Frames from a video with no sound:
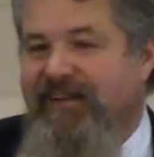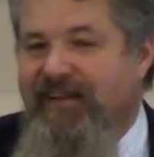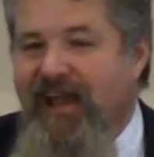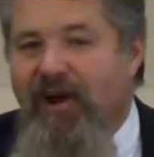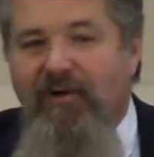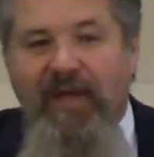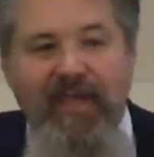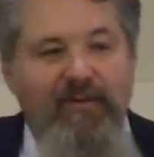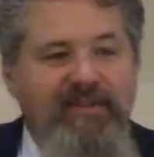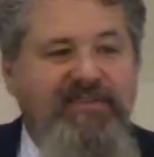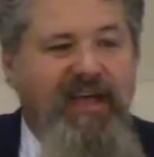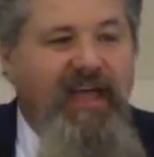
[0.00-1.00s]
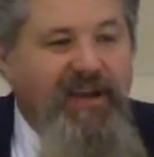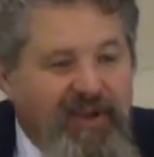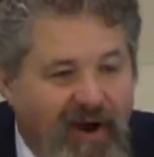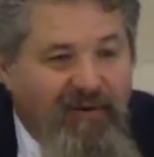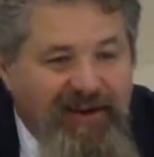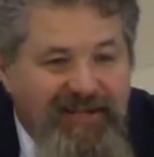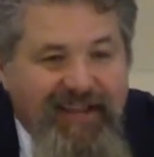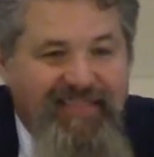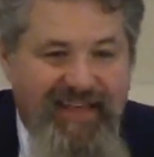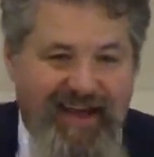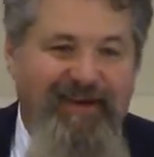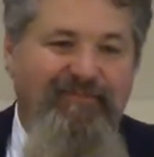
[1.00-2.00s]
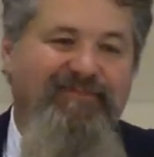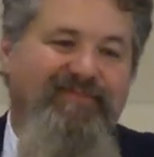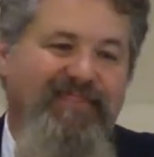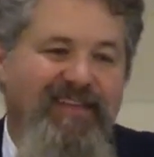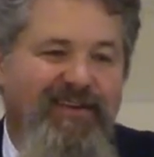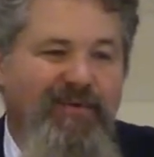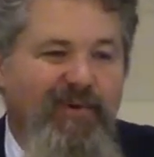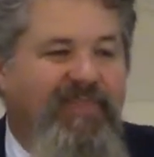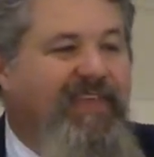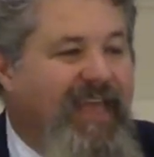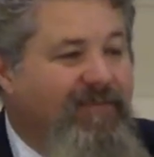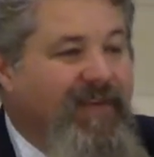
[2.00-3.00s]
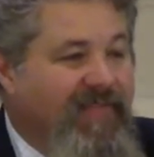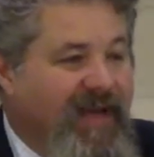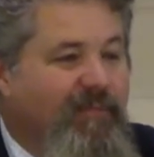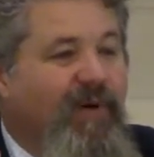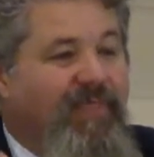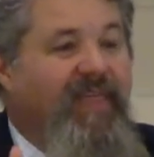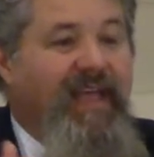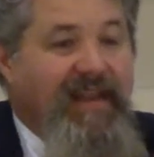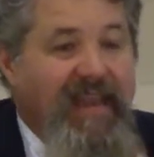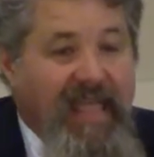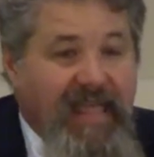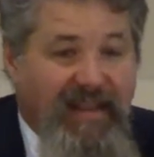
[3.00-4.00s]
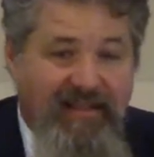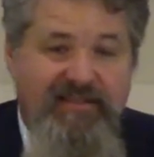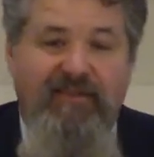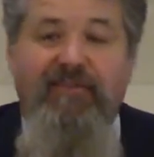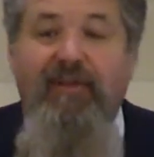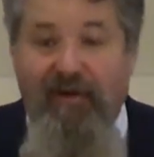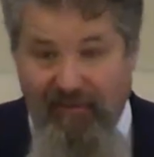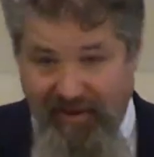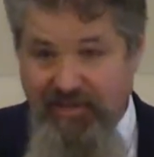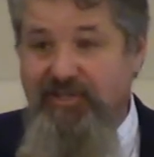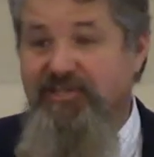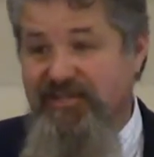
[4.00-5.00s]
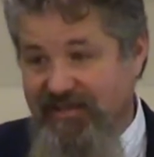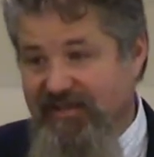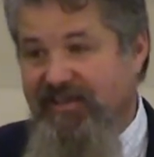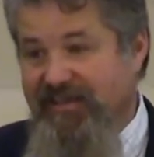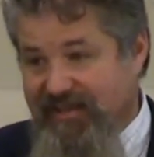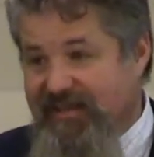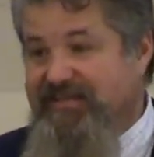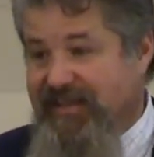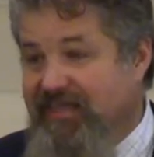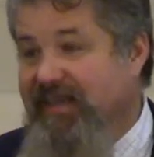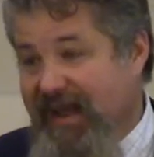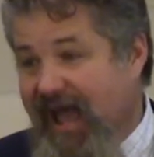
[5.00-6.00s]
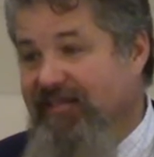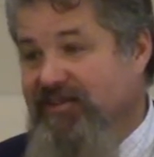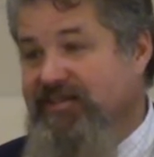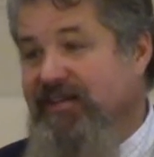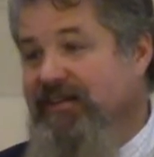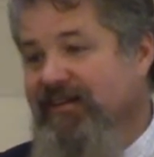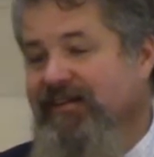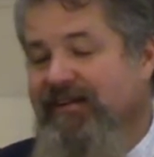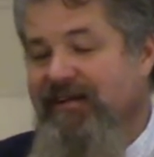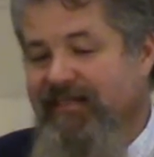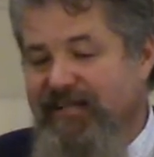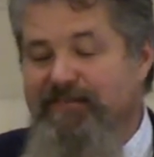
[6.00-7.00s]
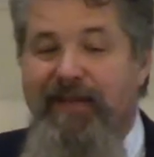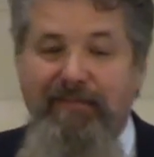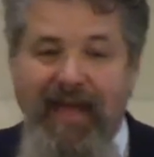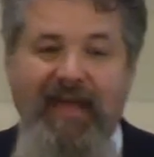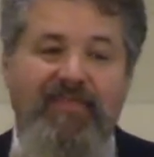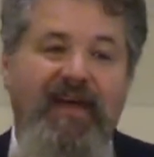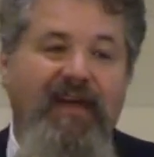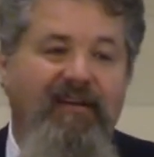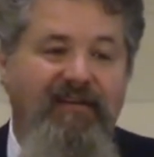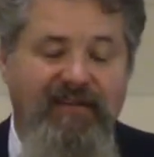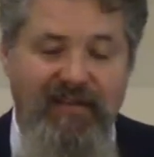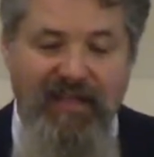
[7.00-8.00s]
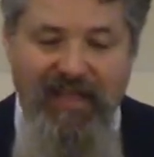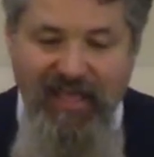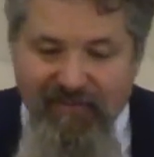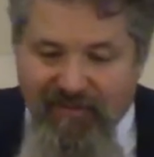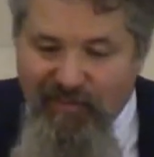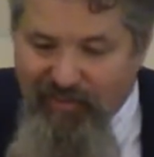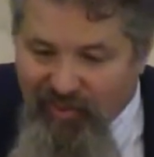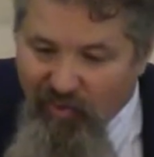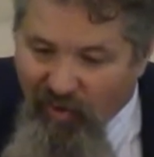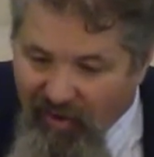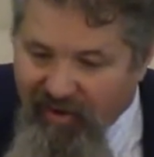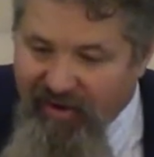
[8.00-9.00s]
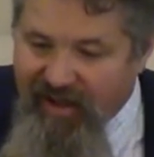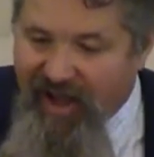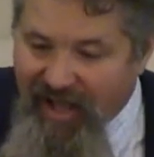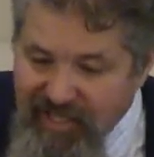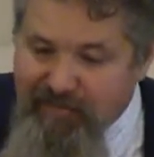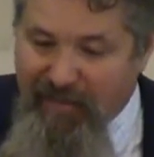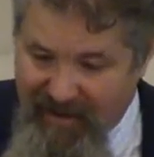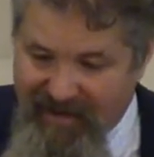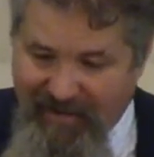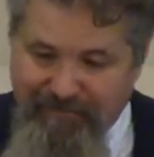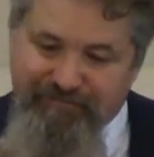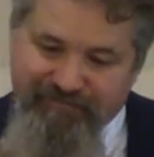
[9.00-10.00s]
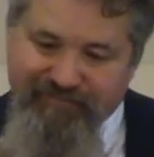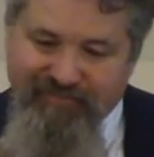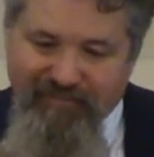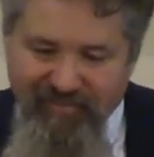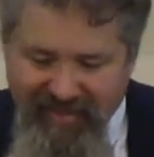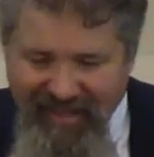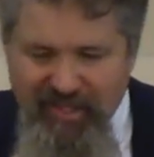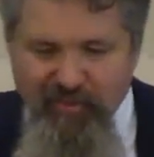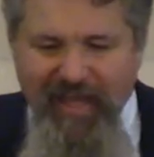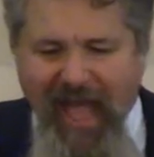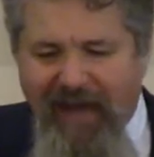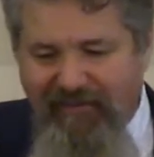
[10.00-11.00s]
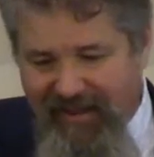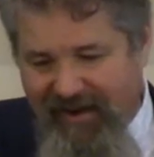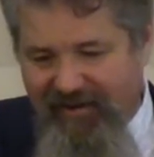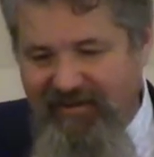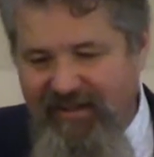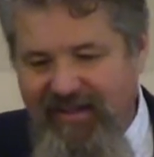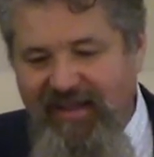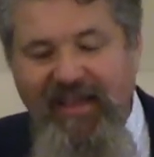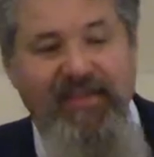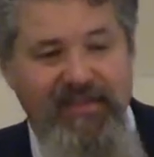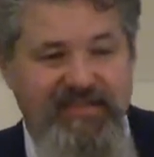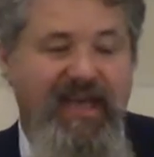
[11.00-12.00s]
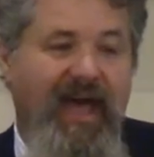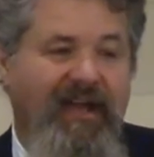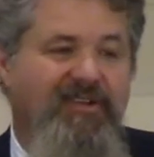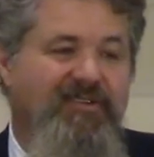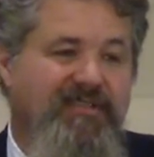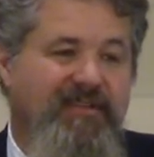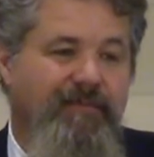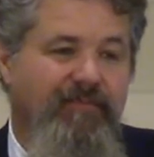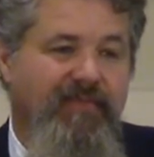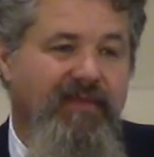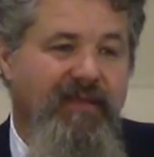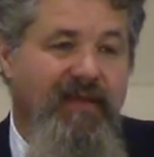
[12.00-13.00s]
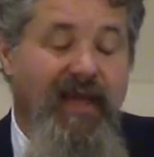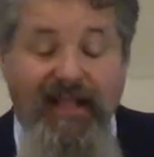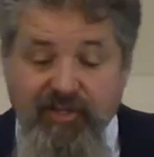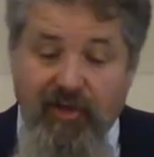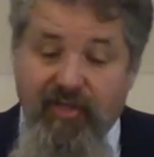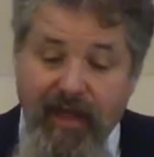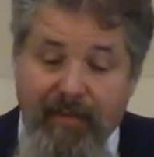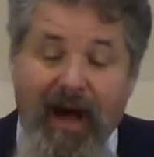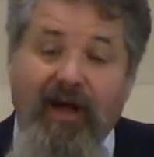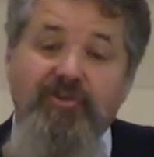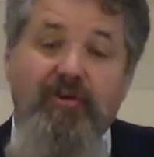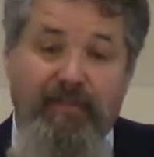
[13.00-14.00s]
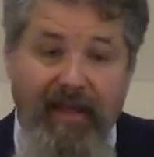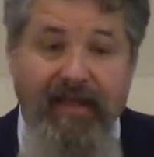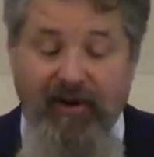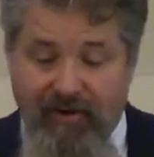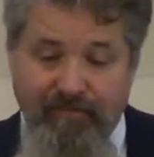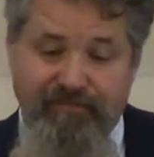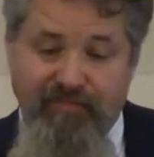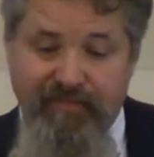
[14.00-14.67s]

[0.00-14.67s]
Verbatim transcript: No, he was encouraging them with giving them what they needed to flourish. You, you see the analogy that's being made there? Even with the word husband as we have here in the text. And so the Apostle Peter,